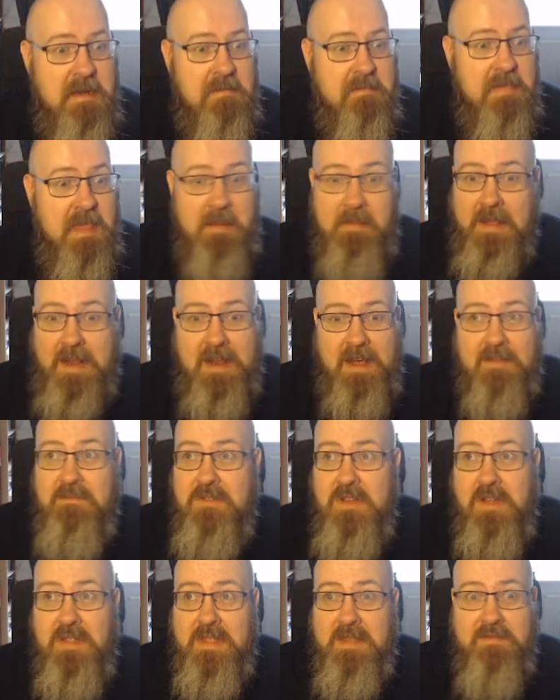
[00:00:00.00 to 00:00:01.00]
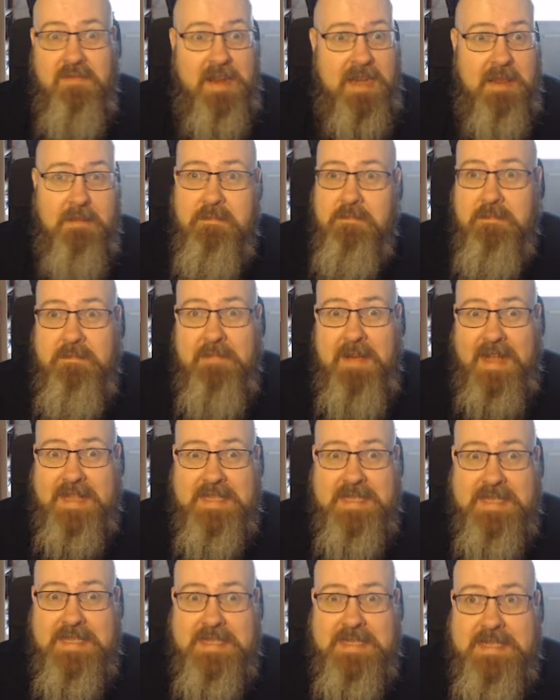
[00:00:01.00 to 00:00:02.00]
I mean, I've nothing really bad
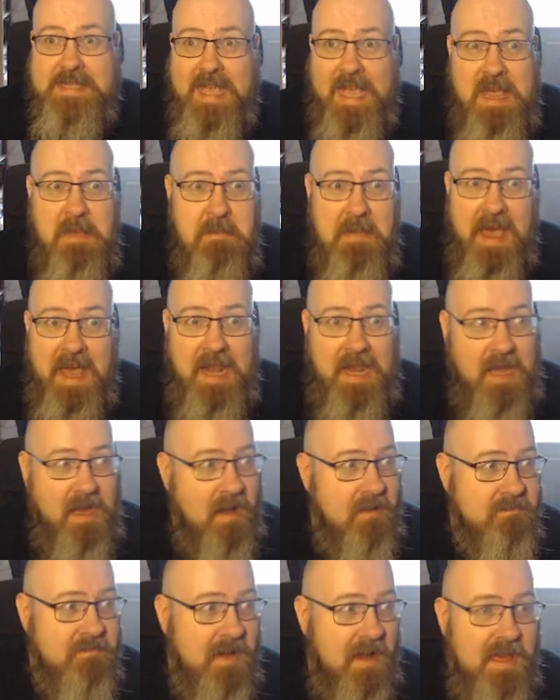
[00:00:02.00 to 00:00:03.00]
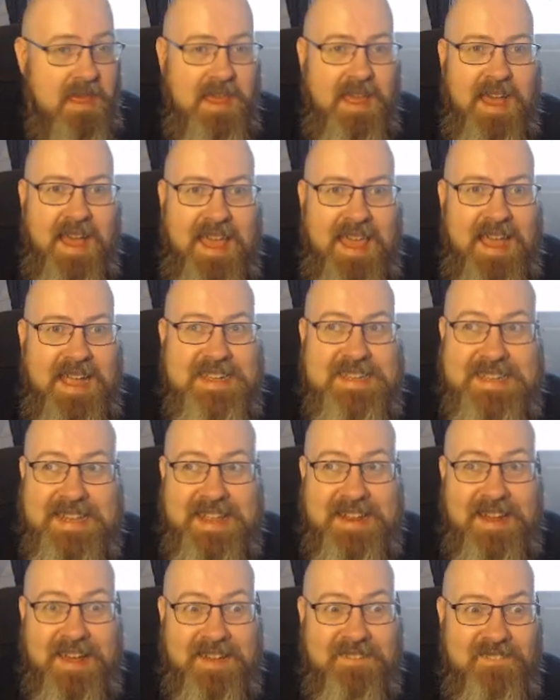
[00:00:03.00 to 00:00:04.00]
to say about it. I'm
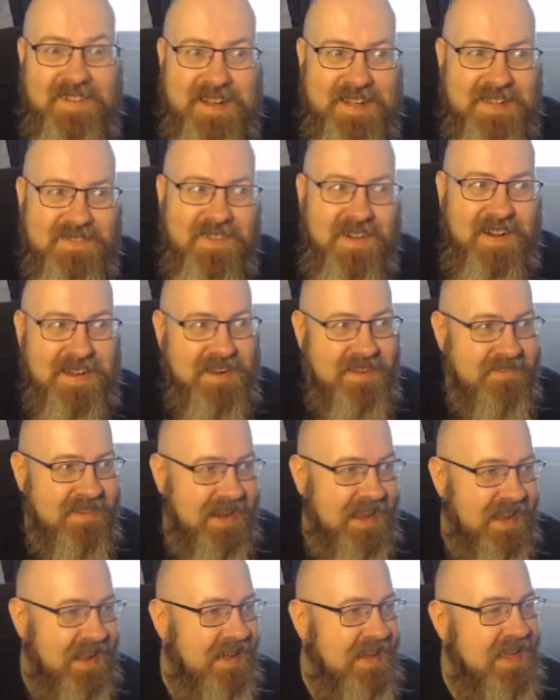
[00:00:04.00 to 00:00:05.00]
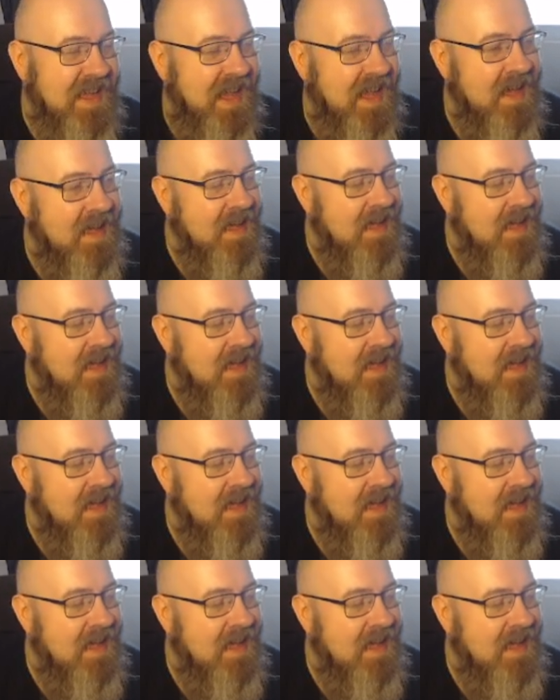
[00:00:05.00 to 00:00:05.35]
actually, it works fine. I really like it.